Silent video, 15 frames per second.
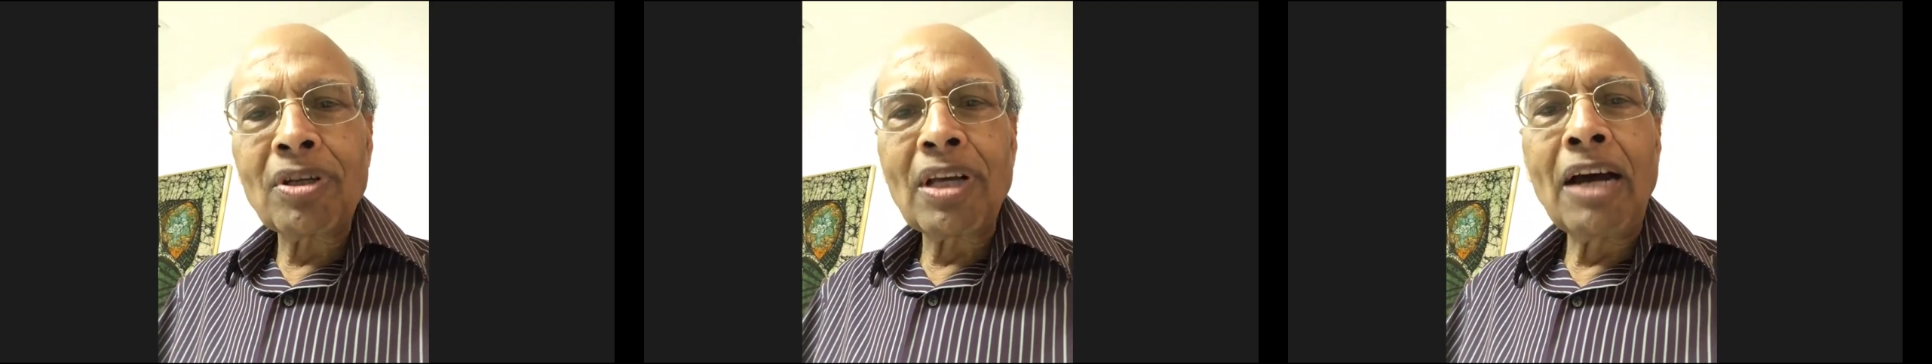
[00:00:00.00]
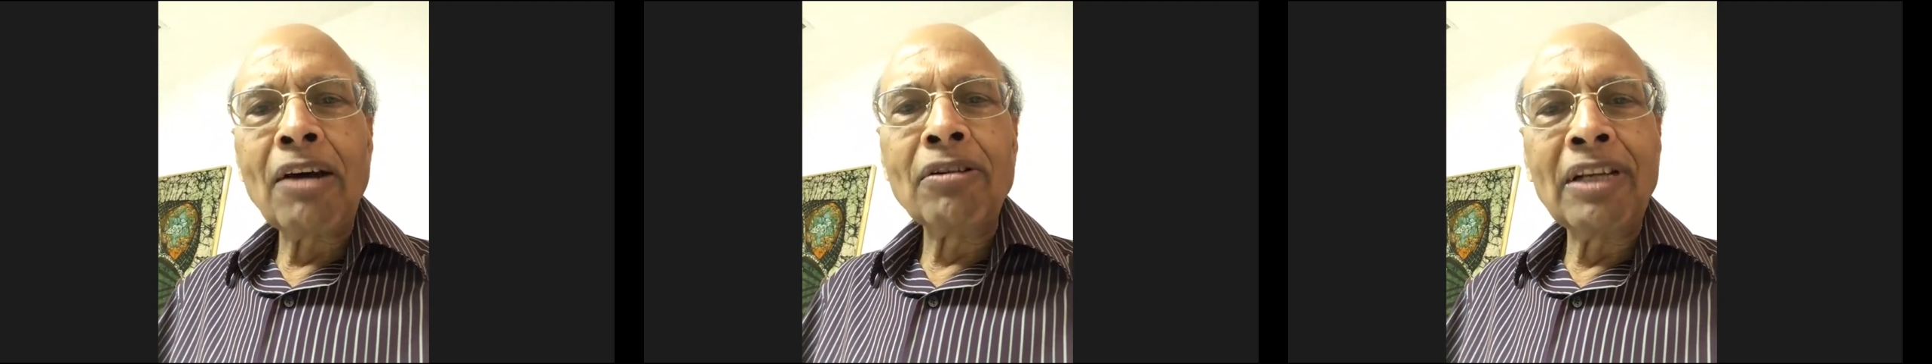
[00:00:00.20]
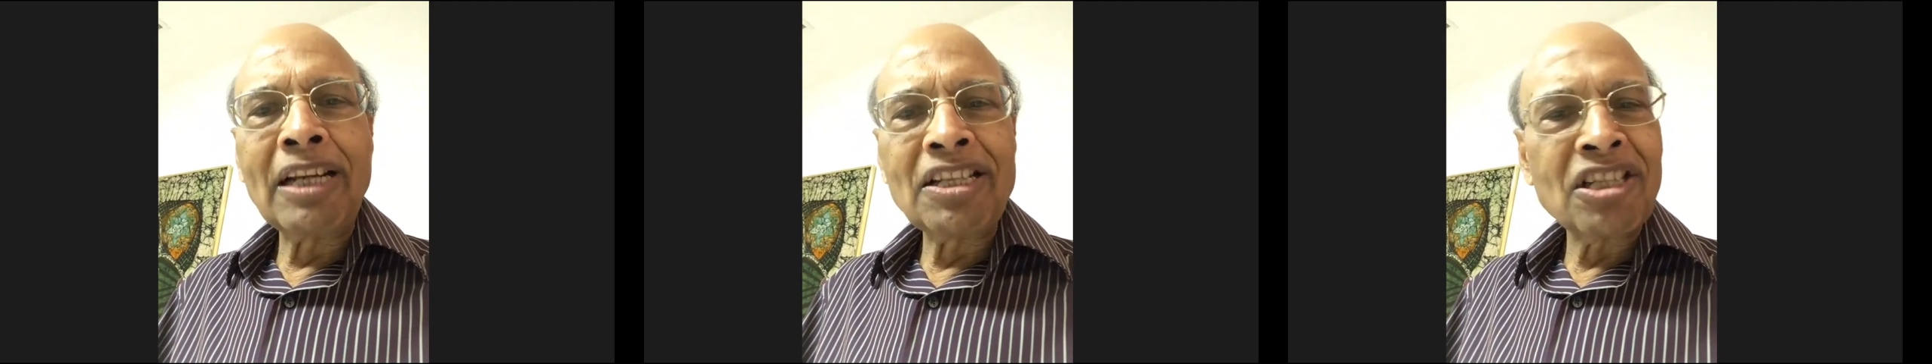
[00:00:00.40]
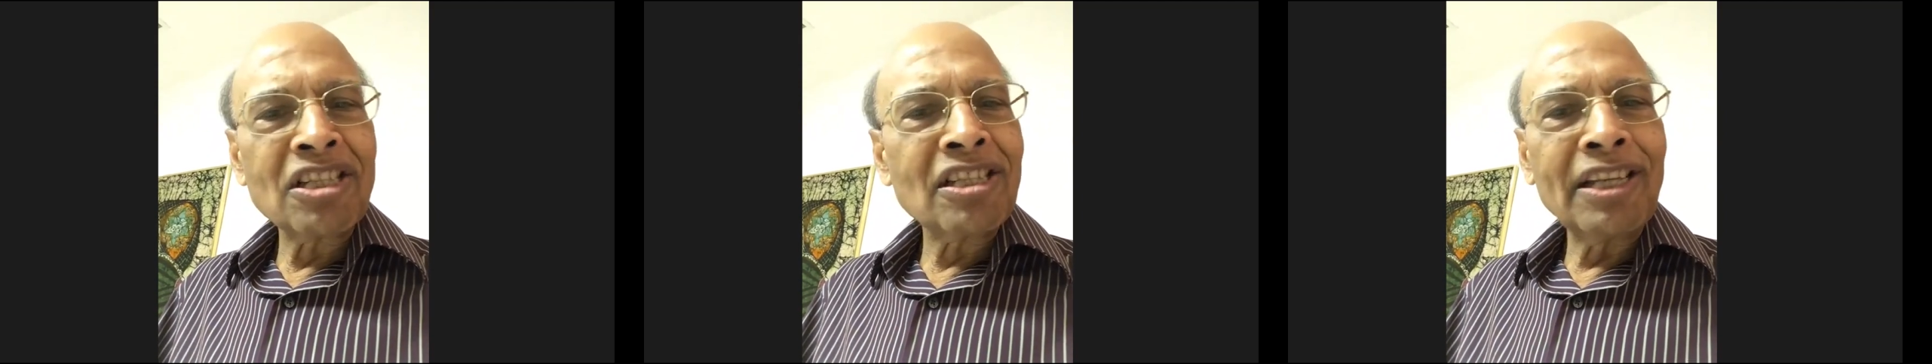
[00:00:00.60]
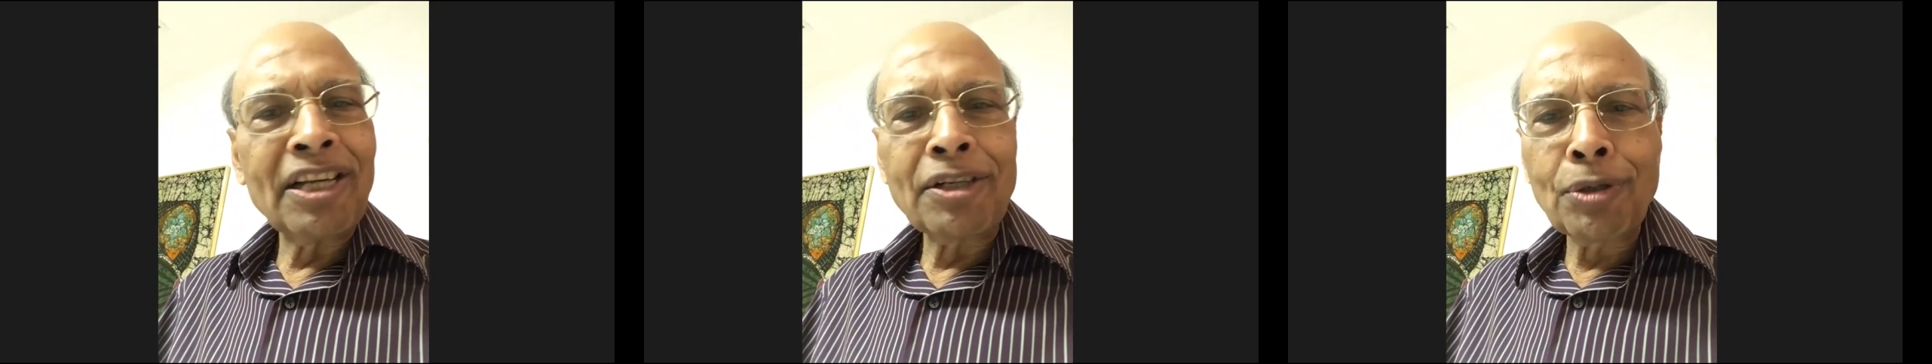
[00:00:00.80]
our
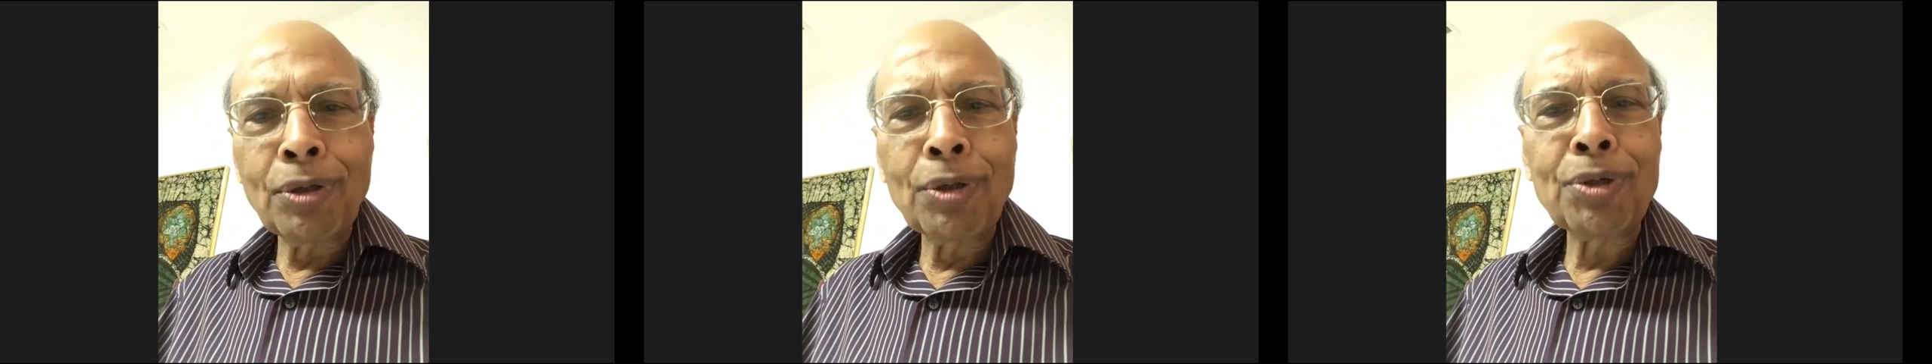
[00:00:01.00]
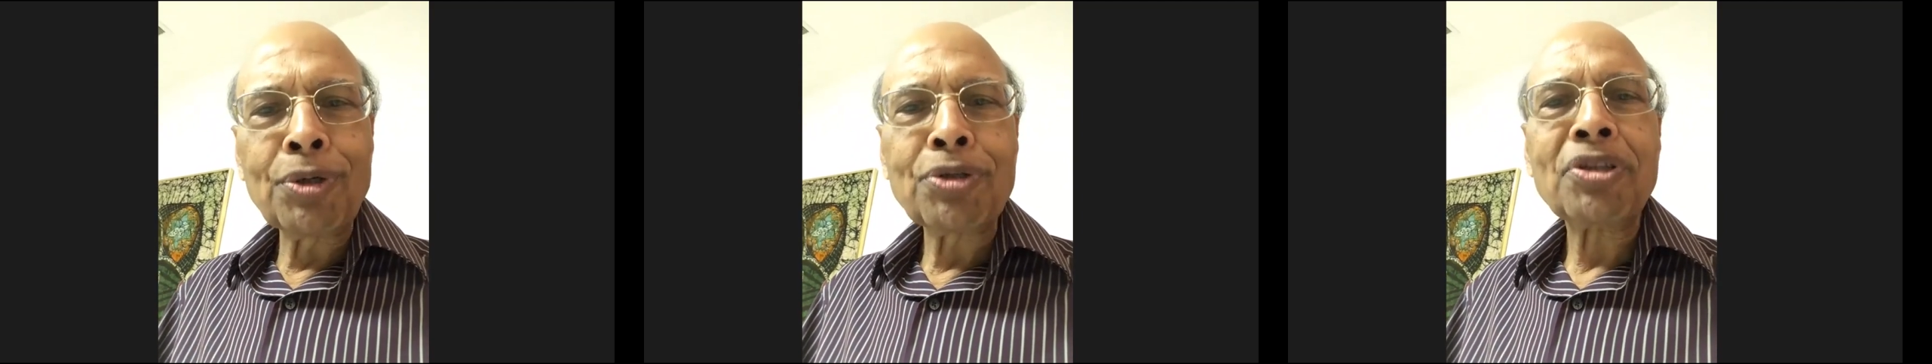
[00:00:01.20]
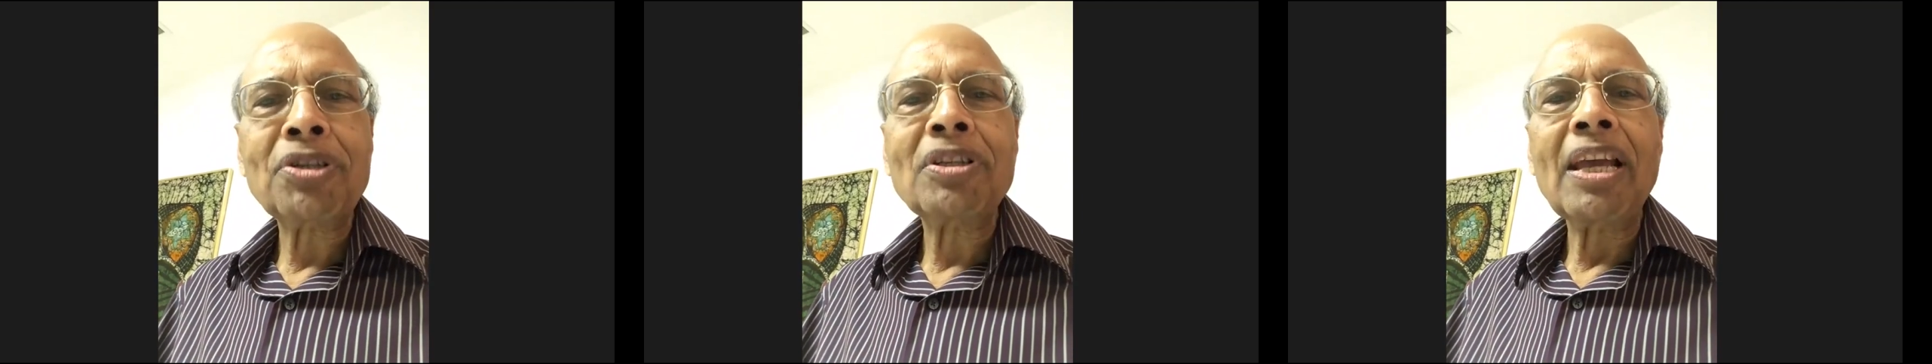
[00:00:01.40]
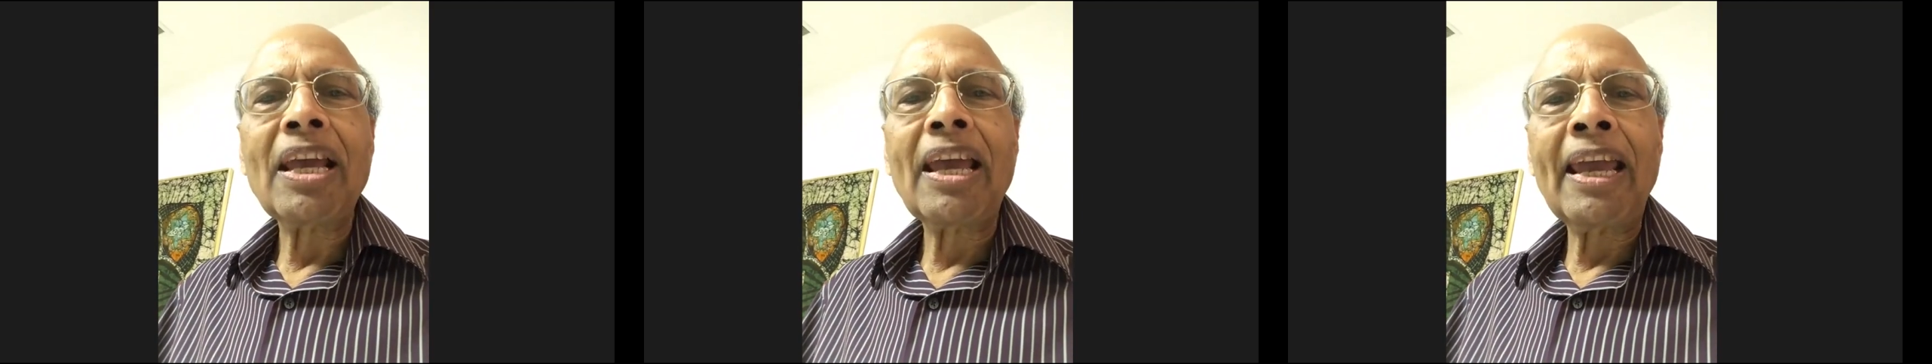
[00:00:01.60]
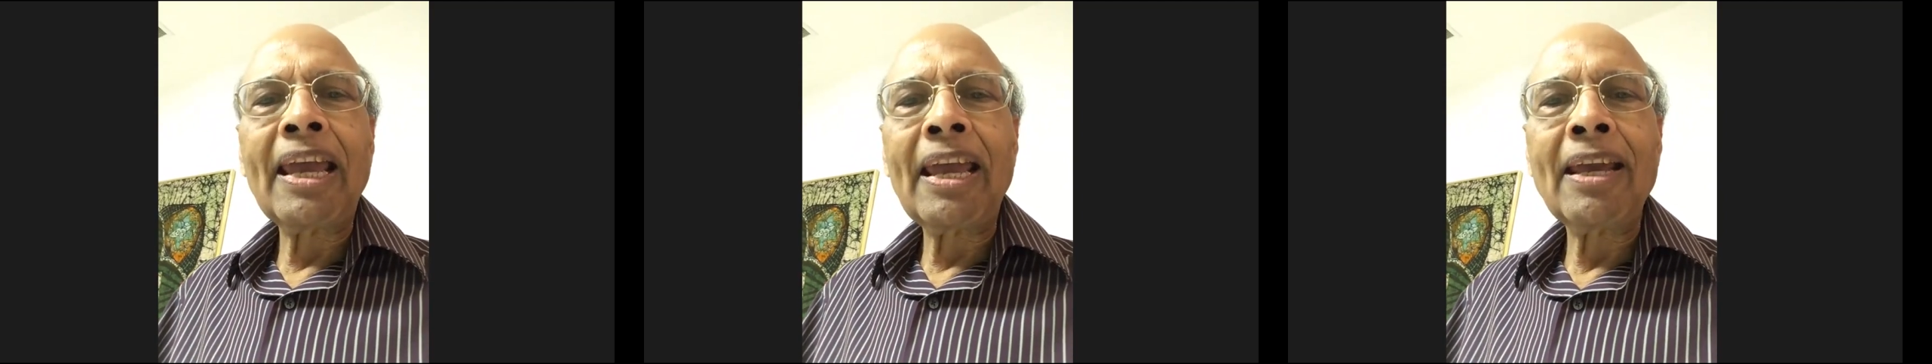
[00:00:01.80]
legislators
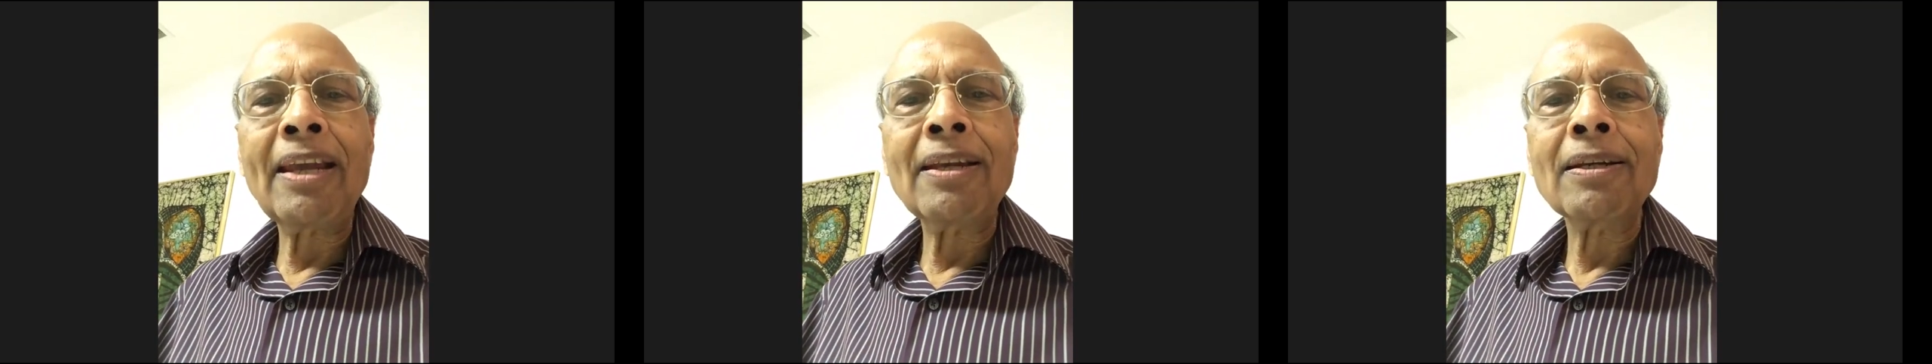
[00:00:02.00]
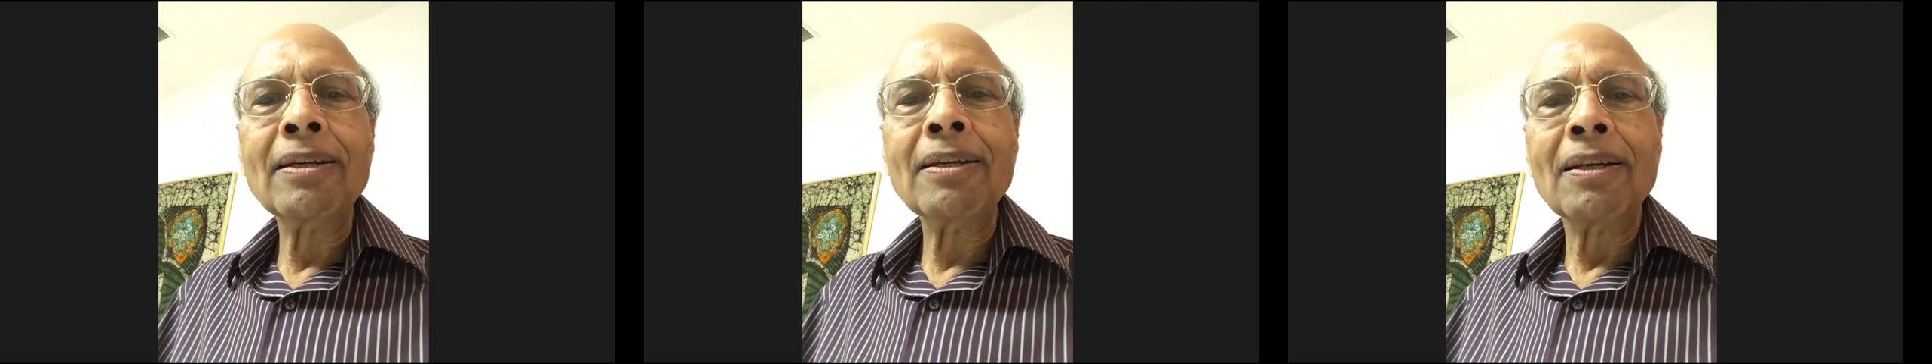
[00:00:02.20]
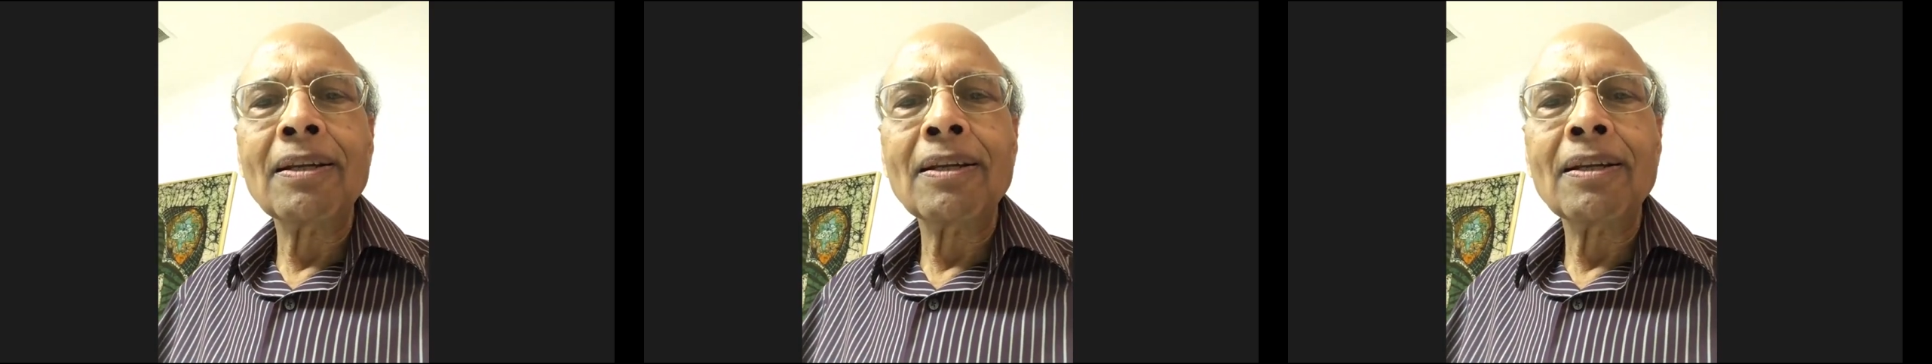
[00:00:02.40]
and